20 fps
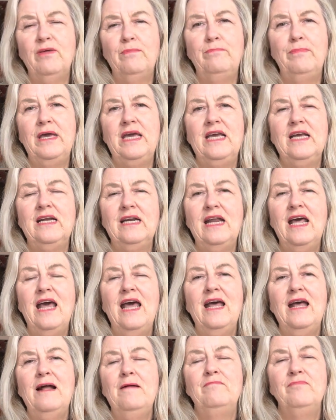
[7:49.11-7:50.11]
pen
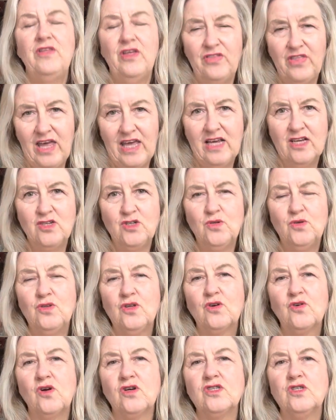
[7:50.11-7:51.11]
that they can do the
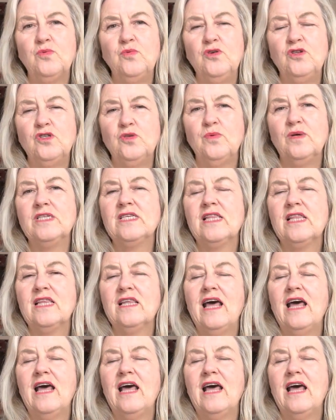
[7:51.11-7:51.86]
crosswords with,